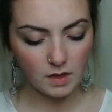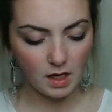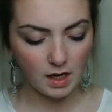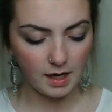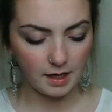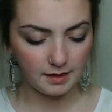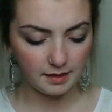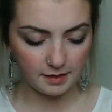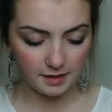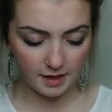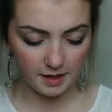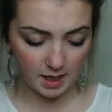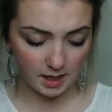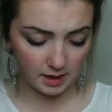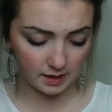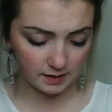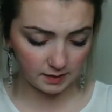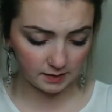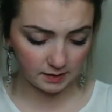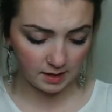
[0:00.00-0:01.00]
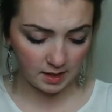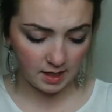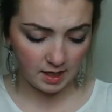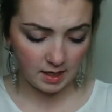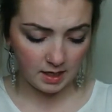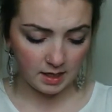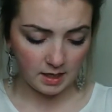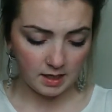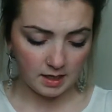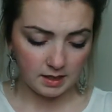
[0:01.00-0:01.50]
and this
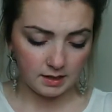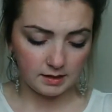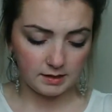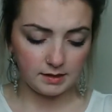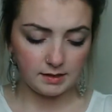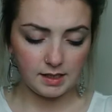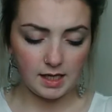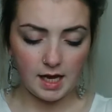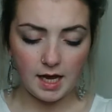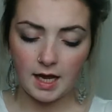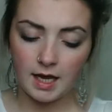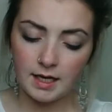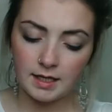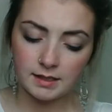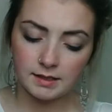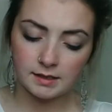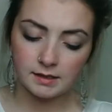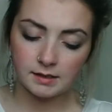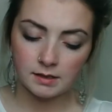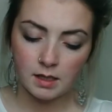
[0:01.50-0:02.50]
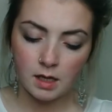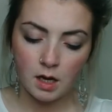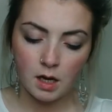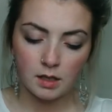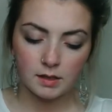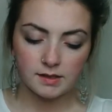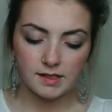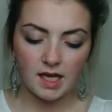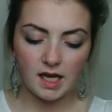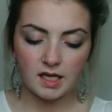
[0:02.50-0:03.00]
says
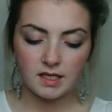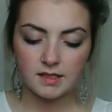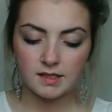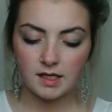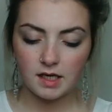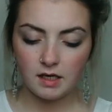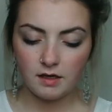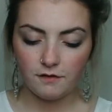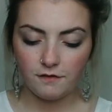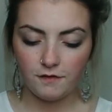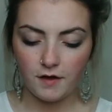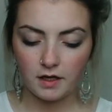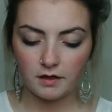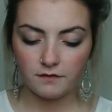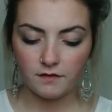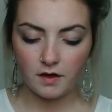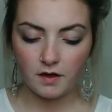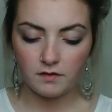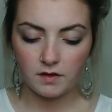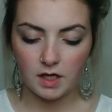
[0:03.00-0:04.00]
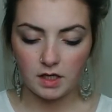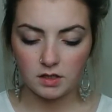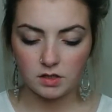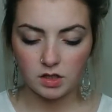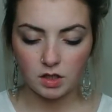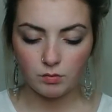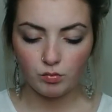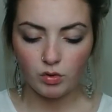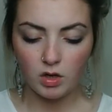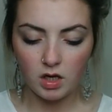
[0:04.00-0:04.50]
Second Skin Effect
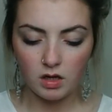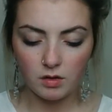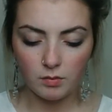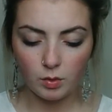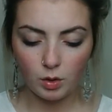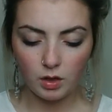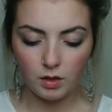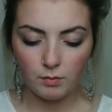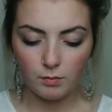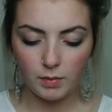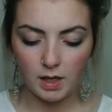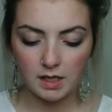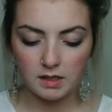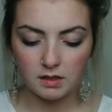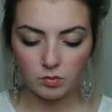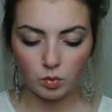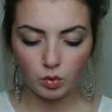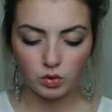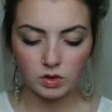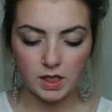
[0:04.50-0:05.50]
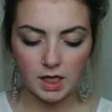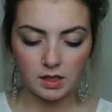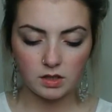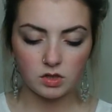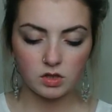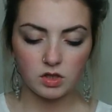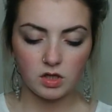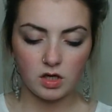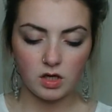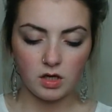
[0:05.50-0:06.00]
Foundation, breathable and blendable
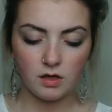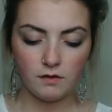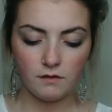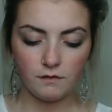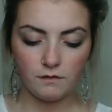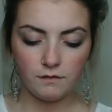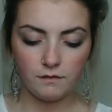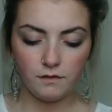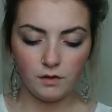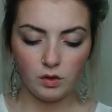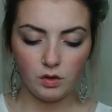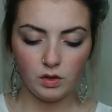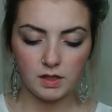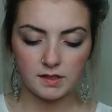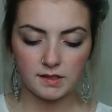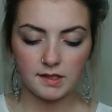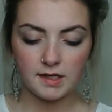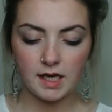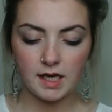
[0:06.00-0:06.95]
texture, flawless and